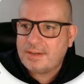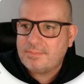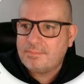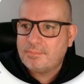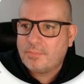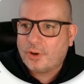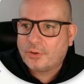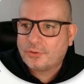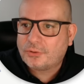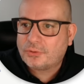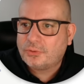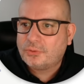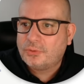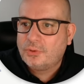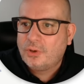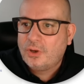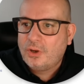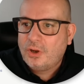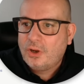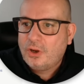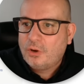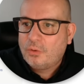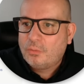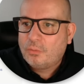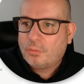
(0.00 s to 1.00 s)
model,
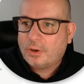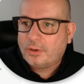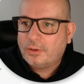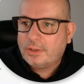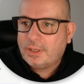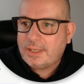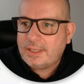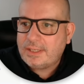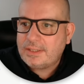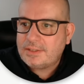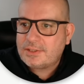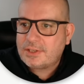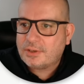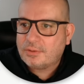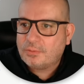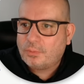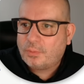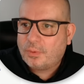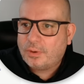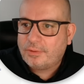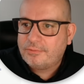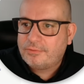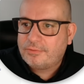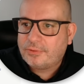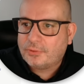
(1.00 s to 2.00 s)
1 litre
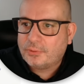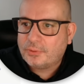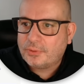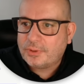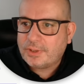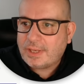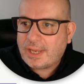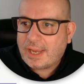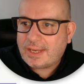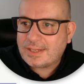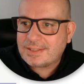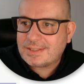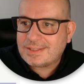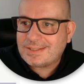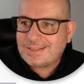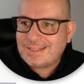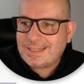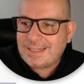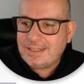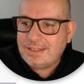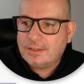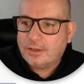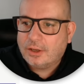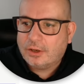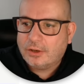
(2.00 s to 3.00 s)
140
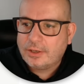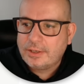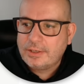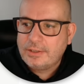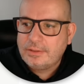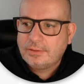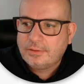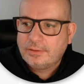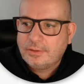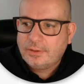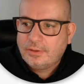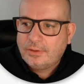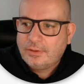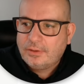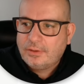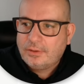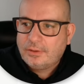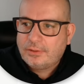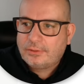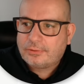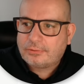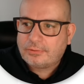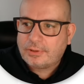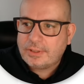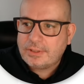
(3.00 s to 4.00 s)
ST line,
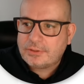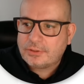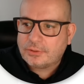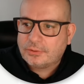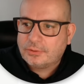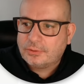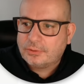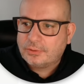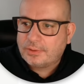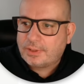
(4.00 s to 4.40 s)
3-door.